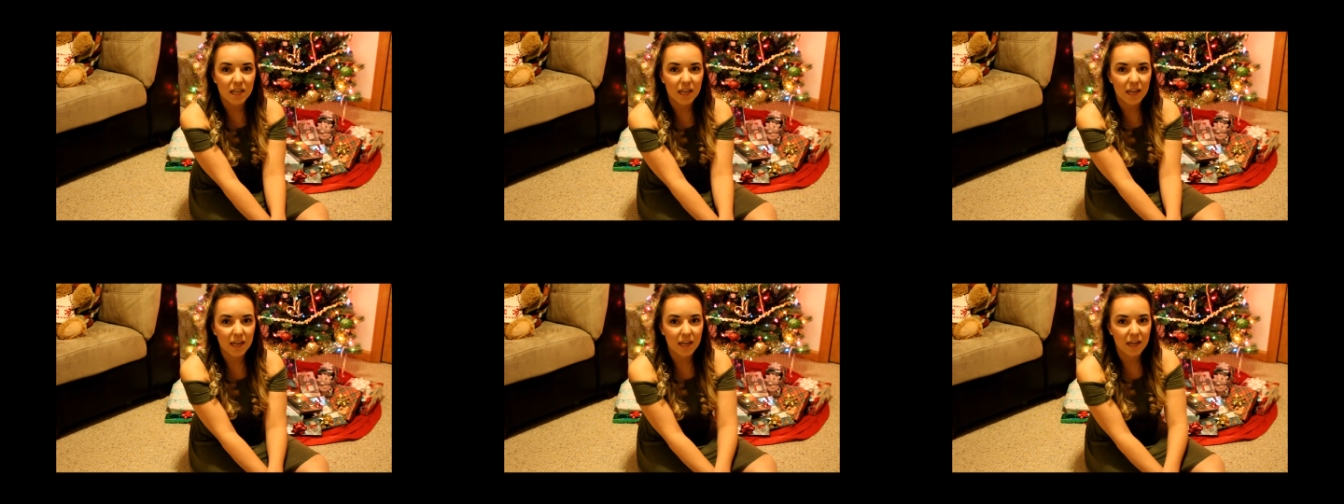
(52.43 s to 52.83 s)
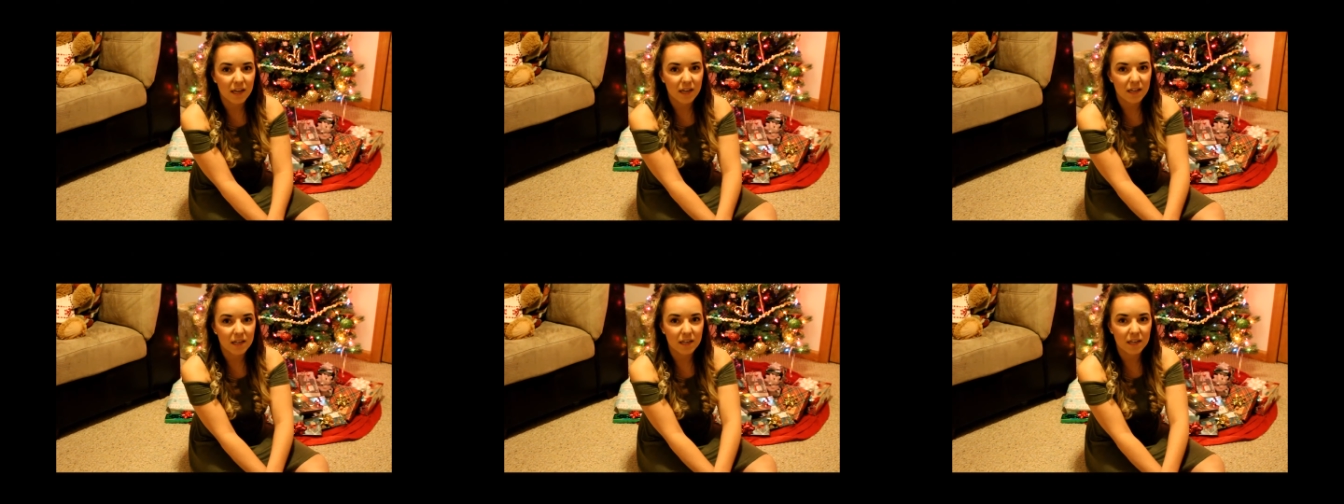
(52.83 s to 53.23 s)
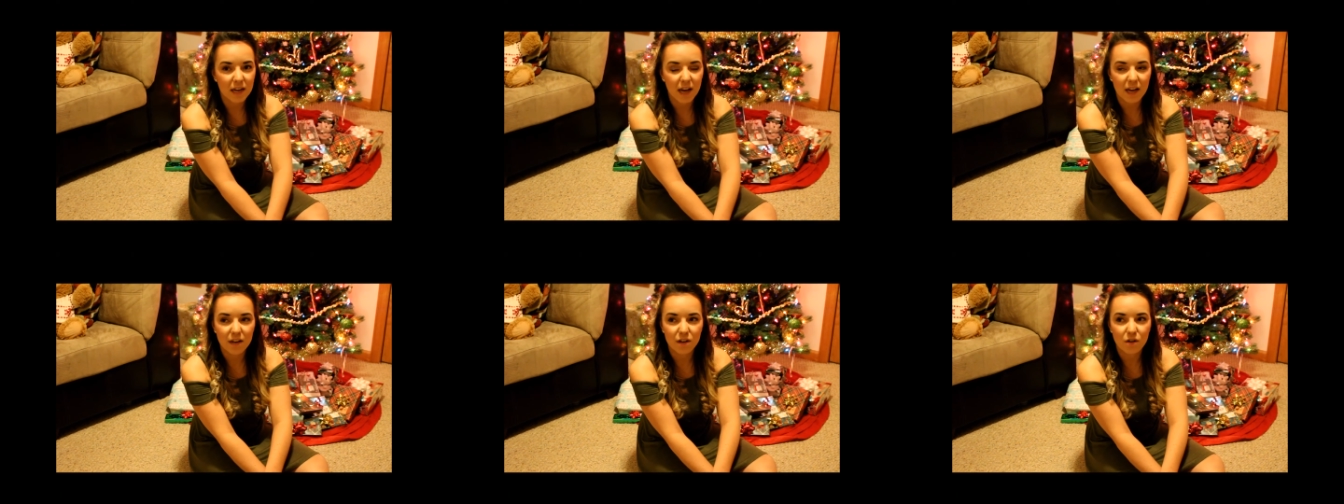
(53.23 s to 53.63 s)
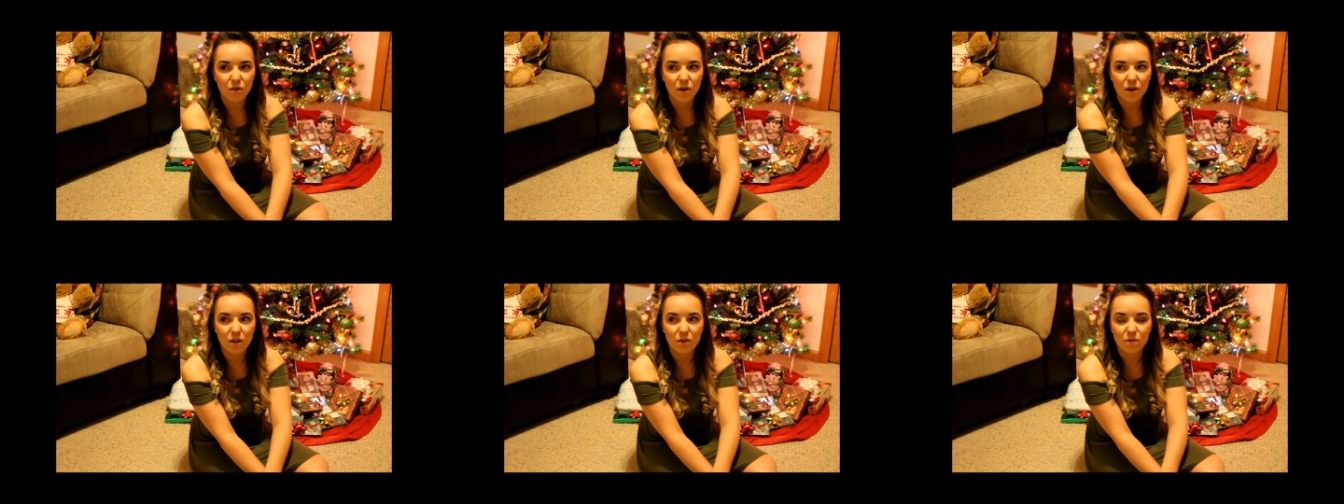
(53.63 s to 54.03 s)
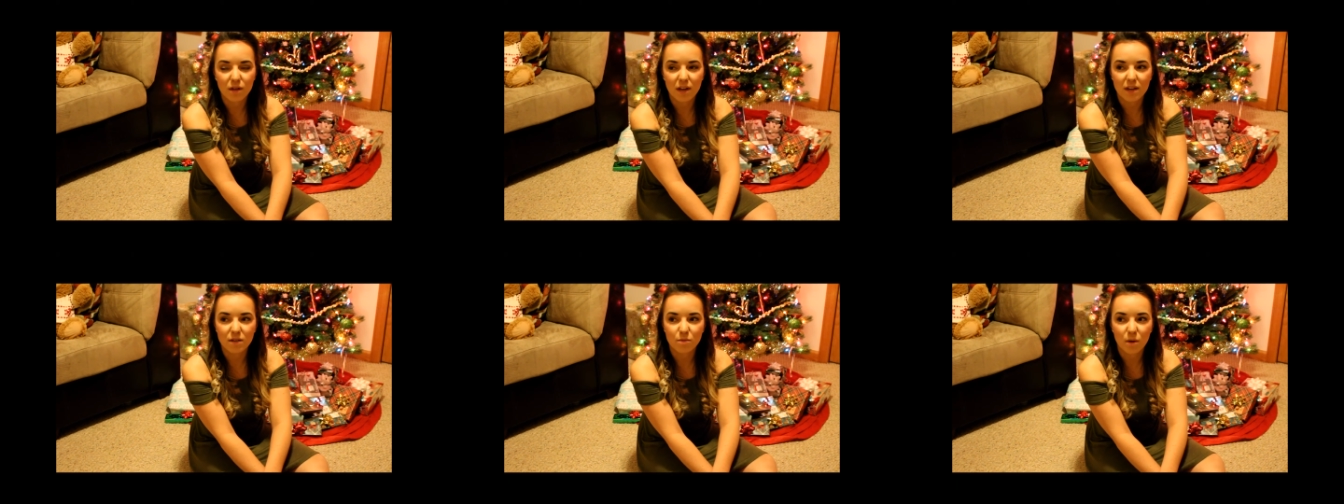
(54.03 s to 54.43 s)
And I know all you
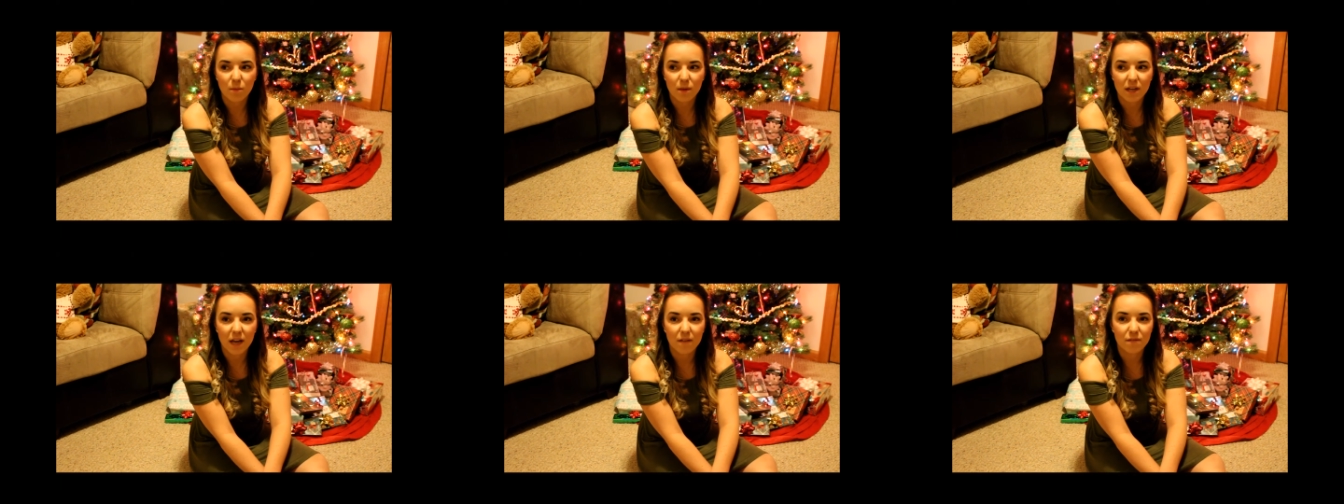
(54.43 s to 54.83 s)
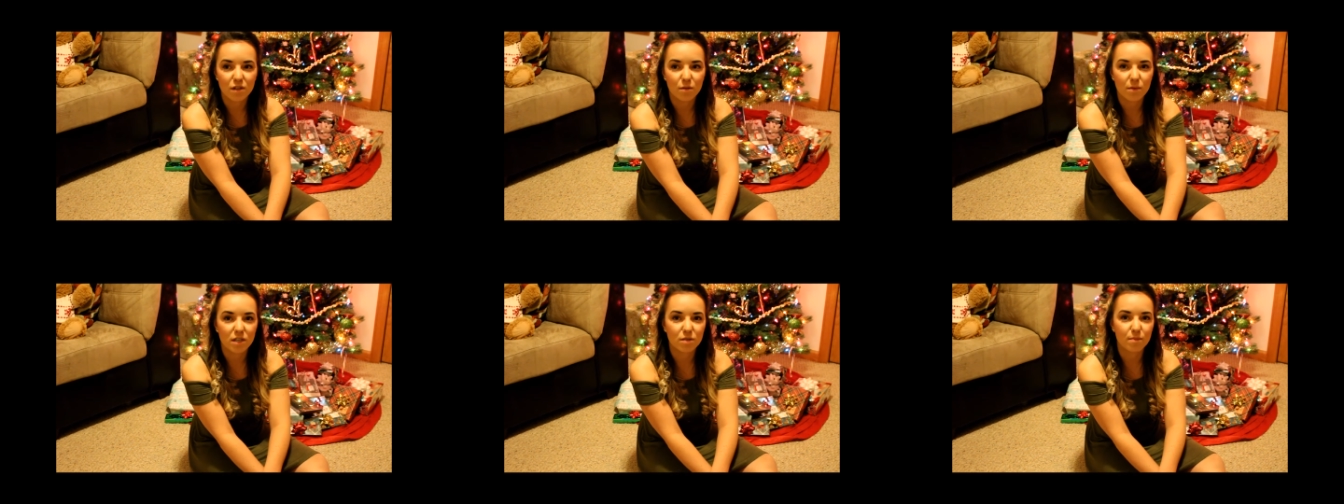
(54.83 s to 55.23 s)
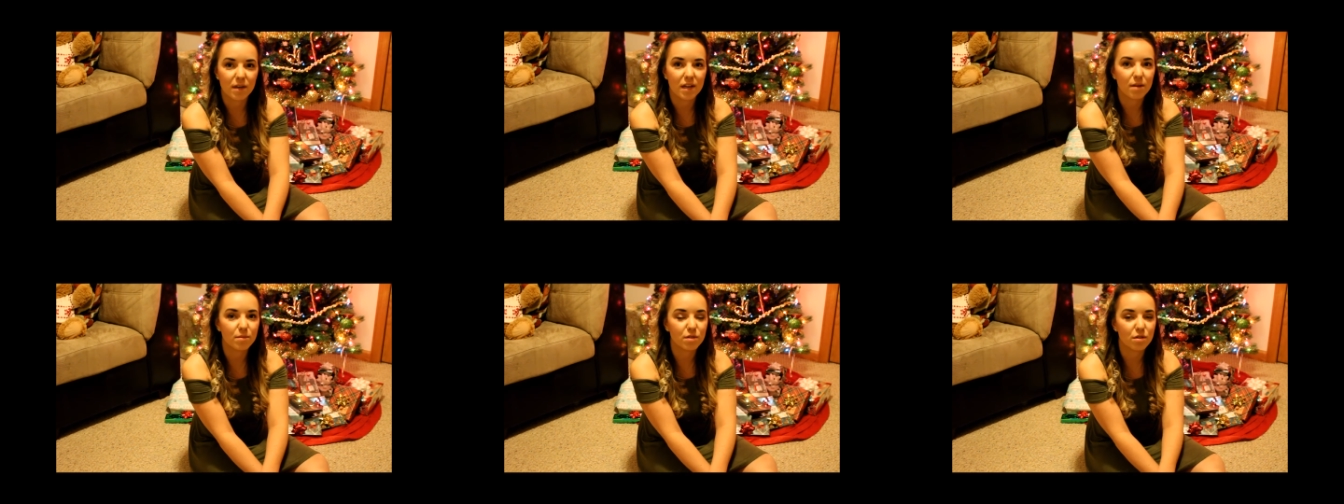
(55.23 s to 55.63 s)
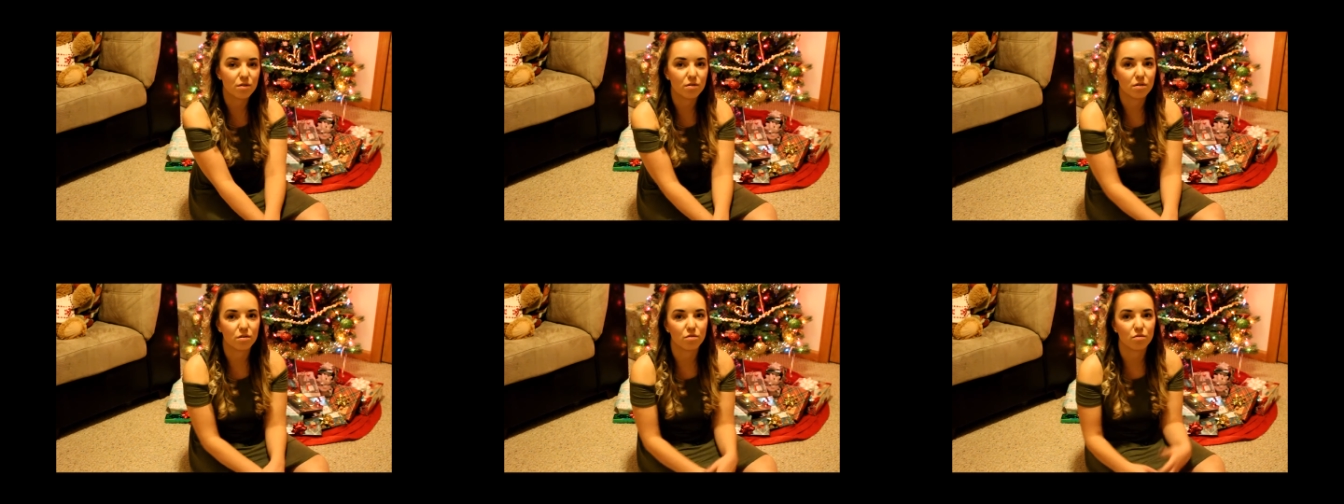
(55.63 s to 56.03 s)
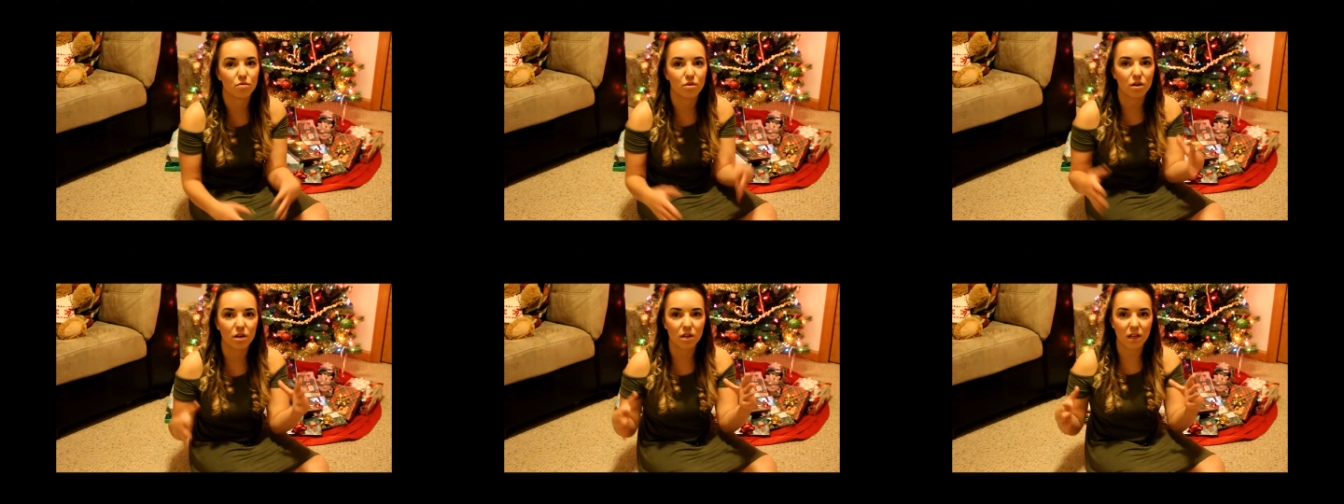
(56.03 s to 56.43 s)
ladies probably have too much makeup too to
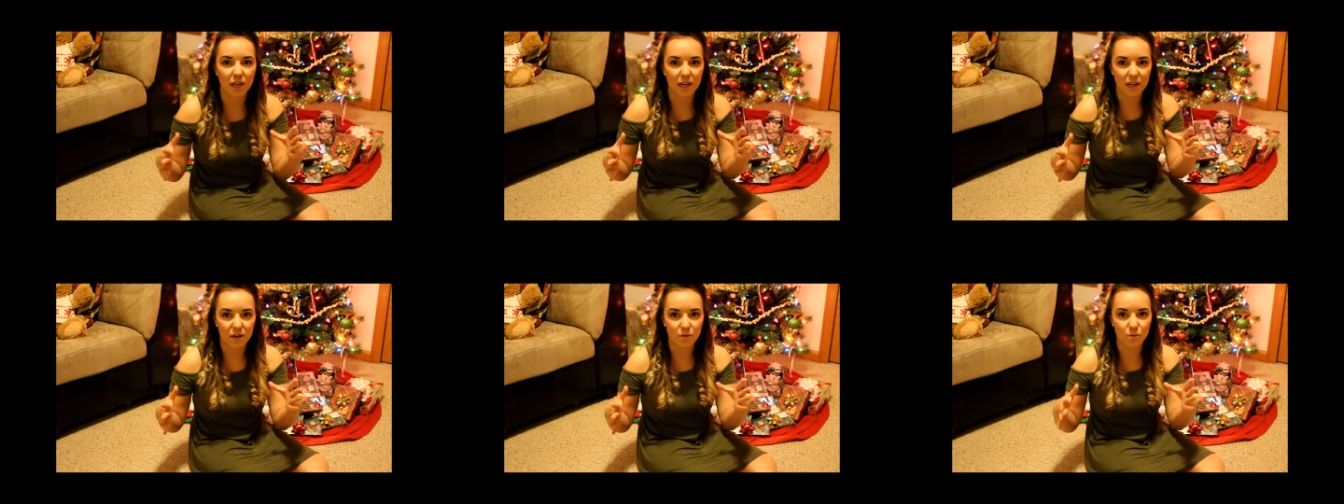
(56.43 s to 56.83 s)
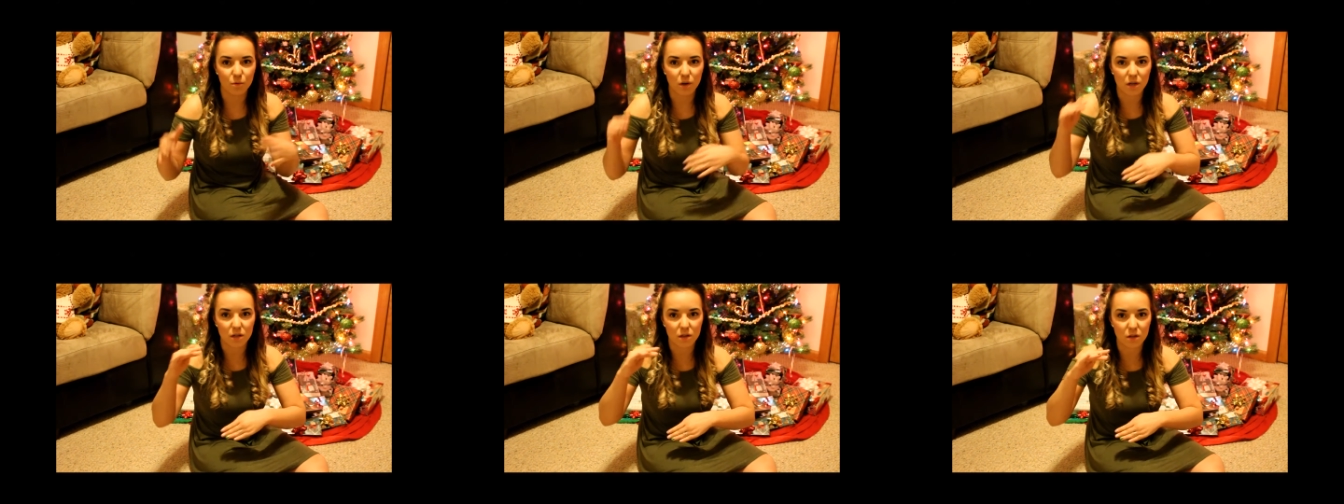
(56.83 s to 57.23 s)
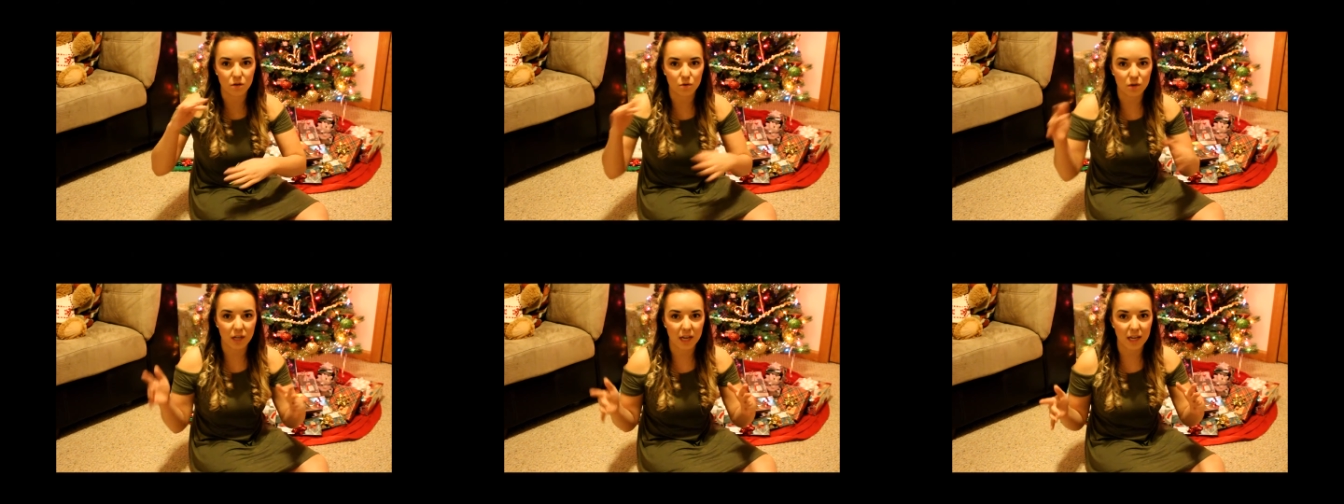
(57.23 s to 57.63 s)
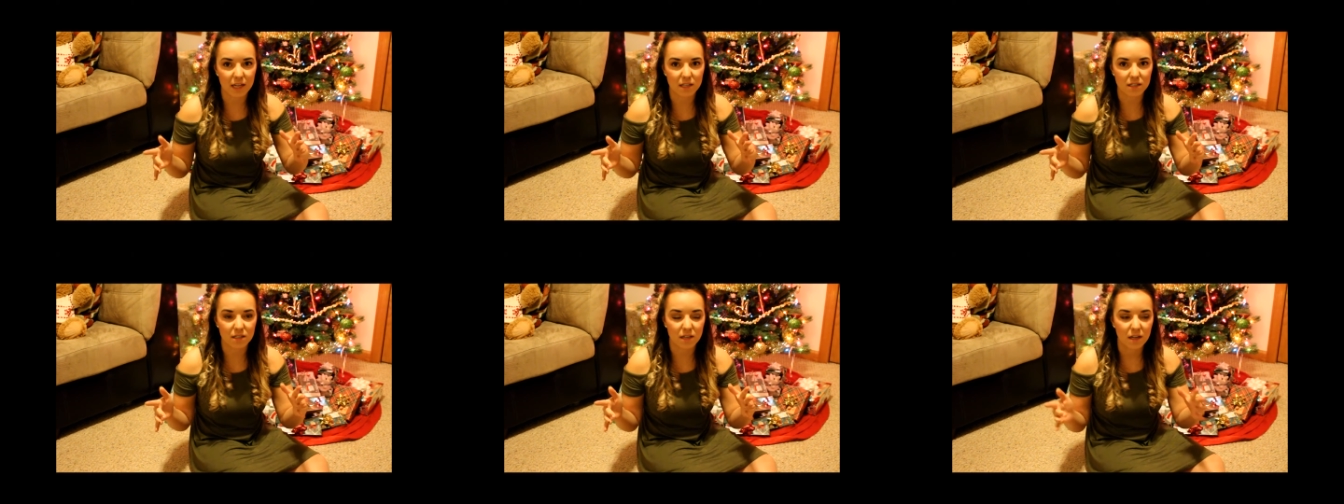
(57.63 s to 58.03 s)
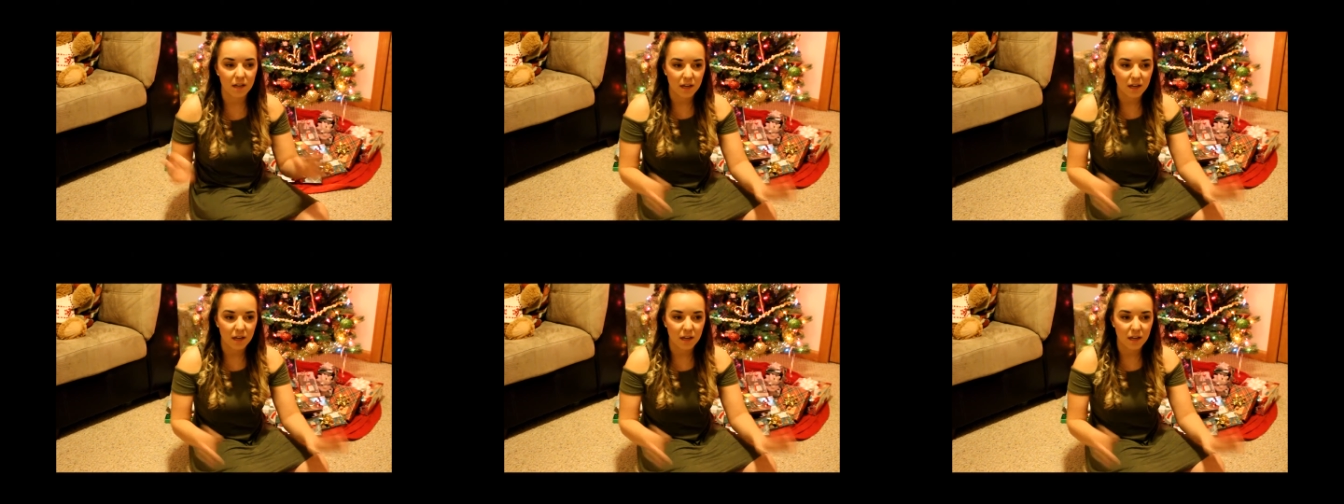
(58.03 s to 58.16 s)
store in like one little case.